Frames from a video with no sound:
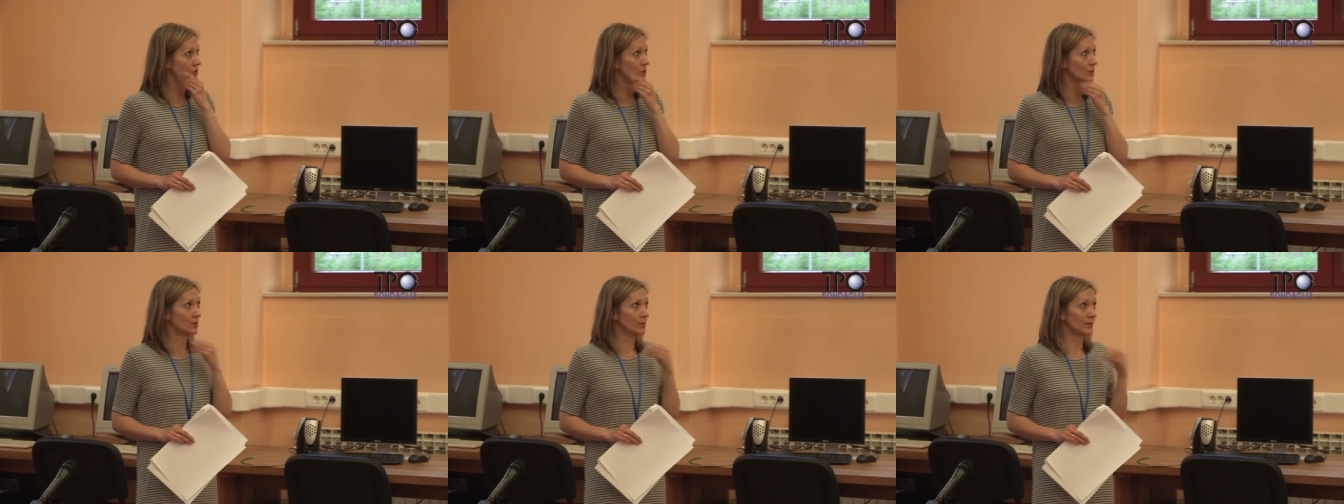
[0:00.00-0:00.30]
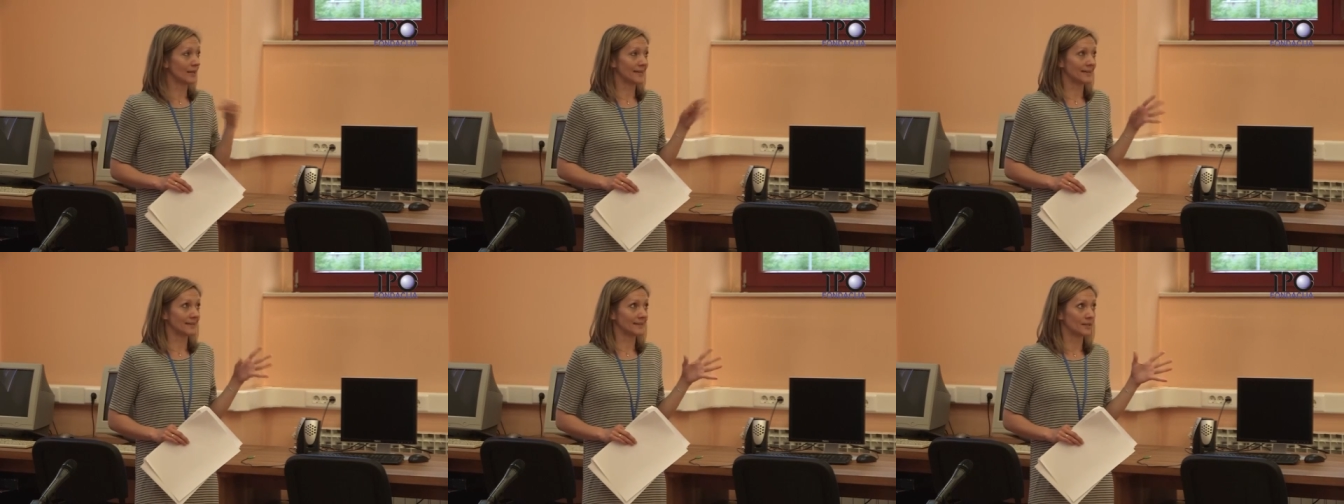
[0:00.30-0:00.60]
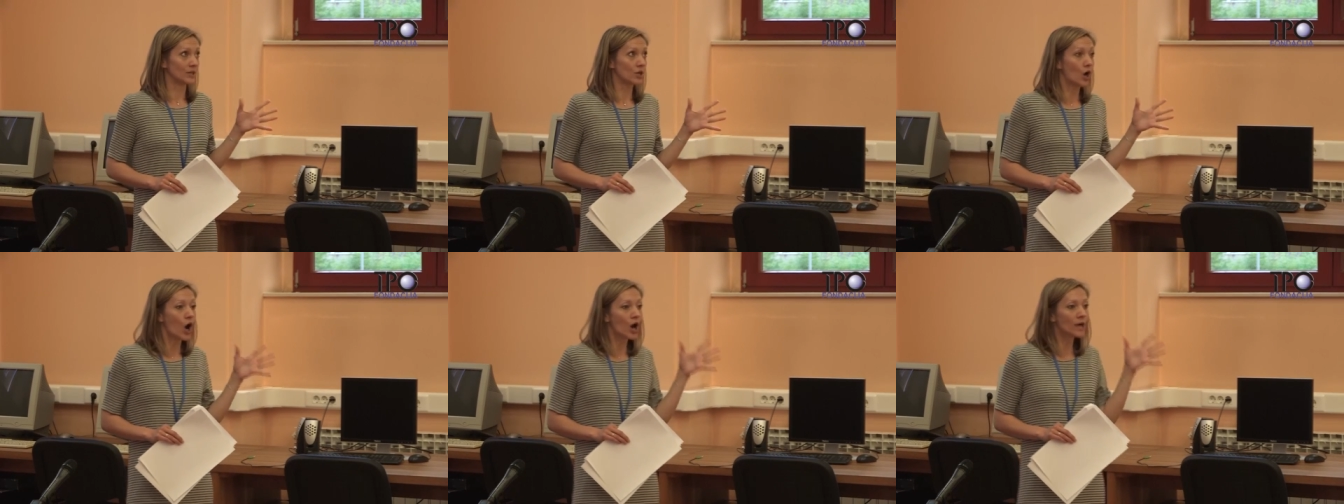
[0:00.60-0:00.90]
do like
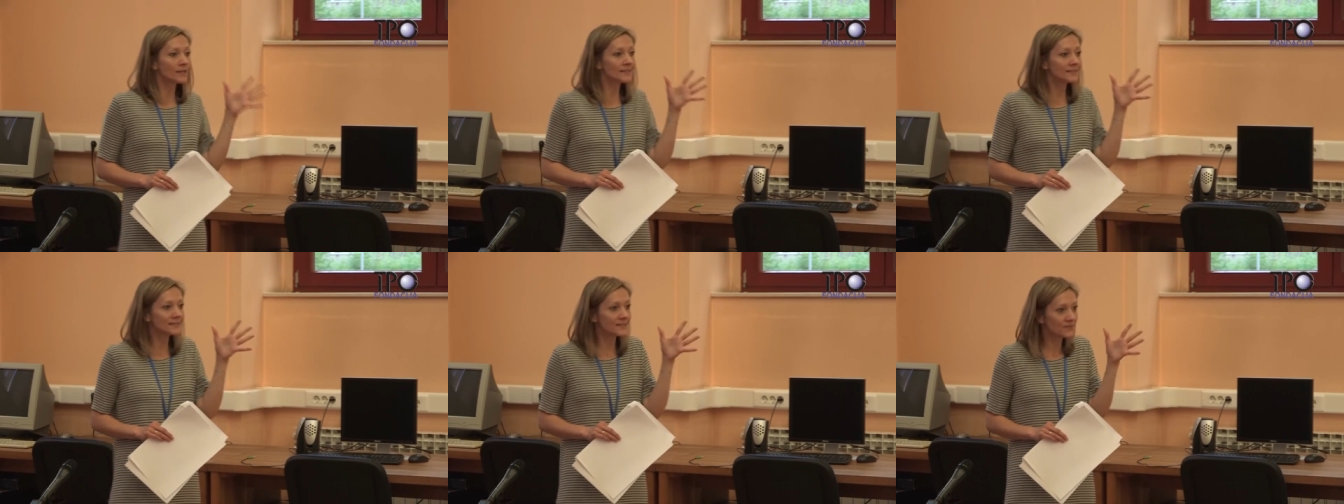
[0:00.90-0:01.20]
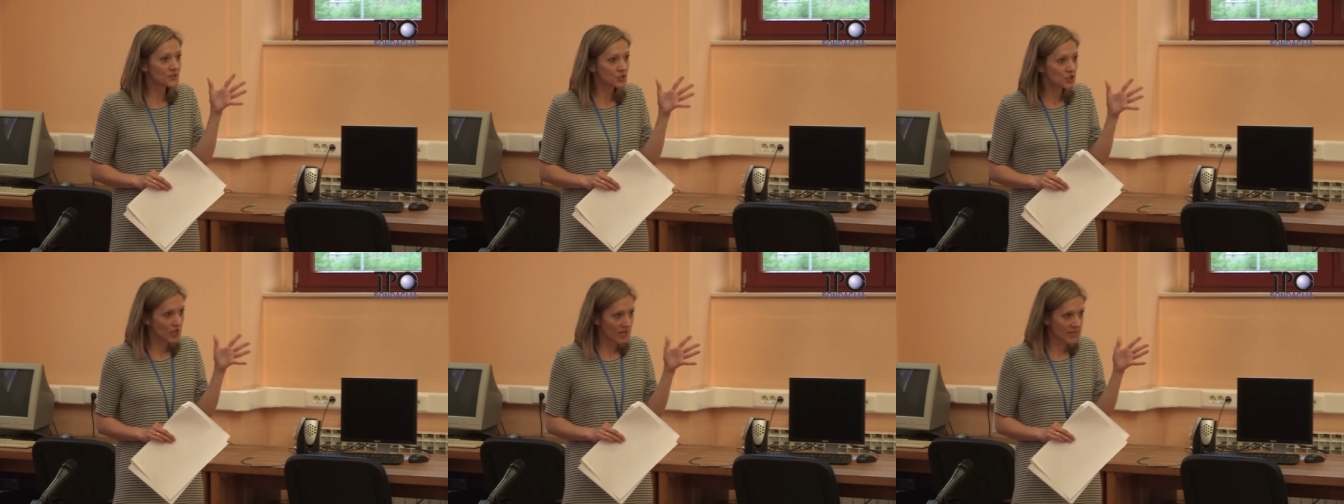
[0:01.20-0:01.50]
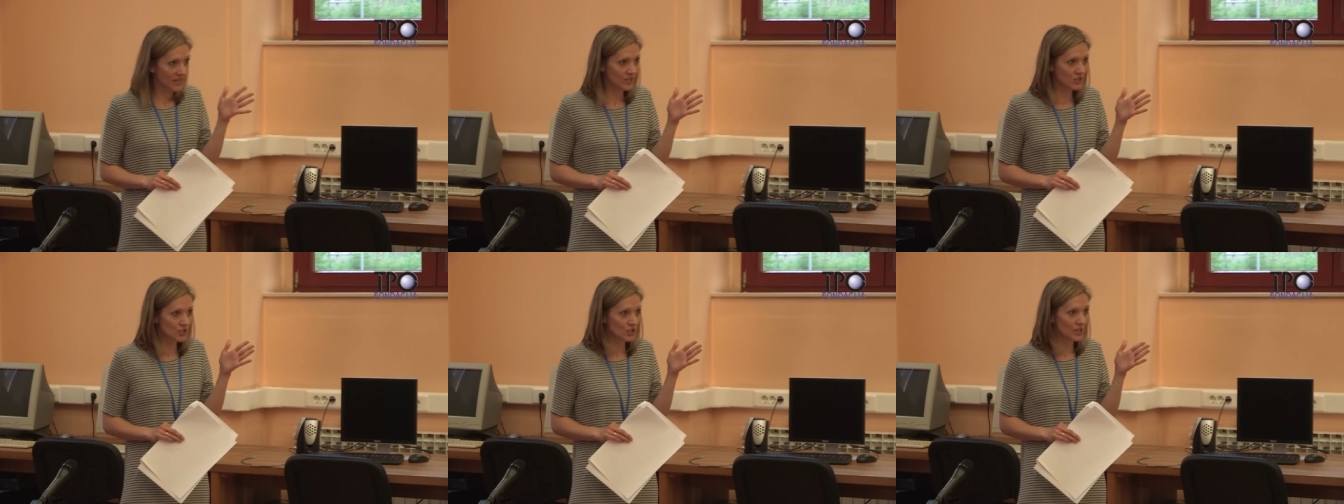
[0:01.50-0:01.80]
the cognitive
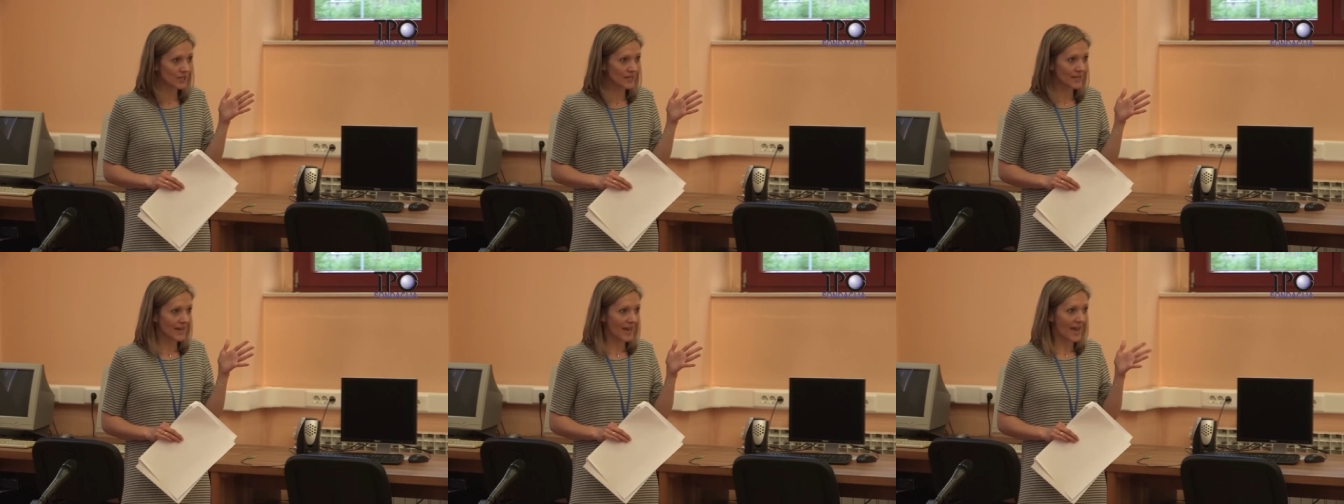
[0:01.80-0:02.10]
change